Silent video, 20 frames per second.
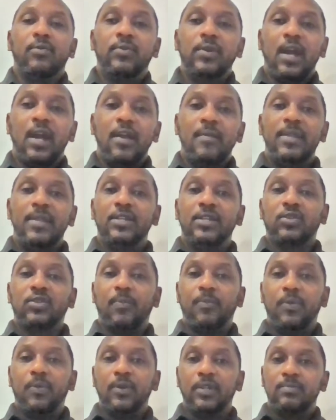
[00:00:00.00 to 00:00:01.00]
when I be the
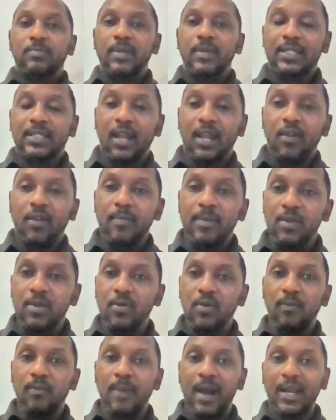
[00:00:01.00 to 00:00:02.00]
support master, they be the
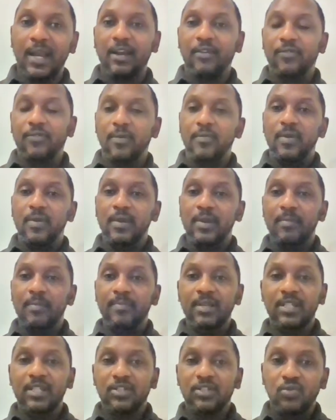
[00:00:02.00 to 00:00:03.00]
old banner for me, they
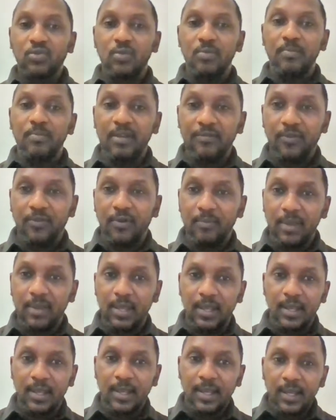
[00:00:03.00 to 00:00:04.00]
beat Gumbe for
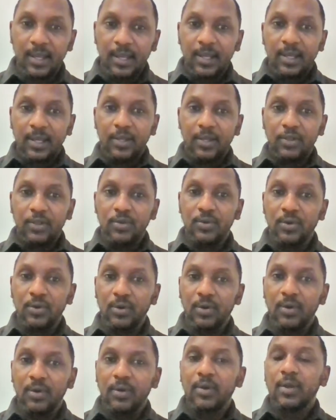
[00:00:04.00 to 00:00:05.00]
me, you
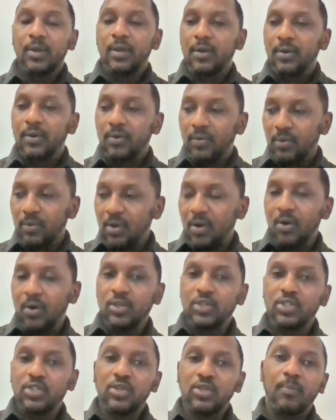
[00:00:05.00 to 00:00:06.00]
know, we'll
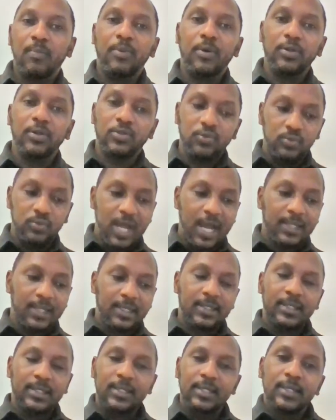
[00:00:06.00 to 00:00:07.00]
all support who
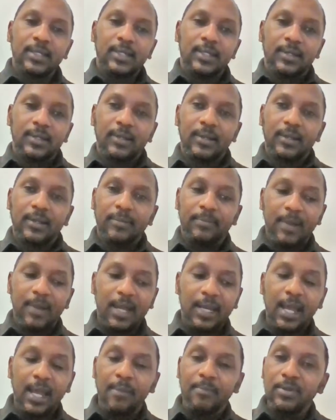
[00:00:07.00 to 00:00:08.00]
that,
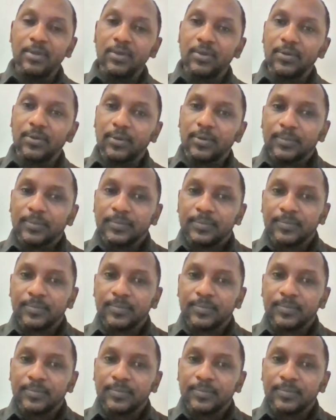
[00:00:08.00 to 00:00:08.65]
Mother Bill.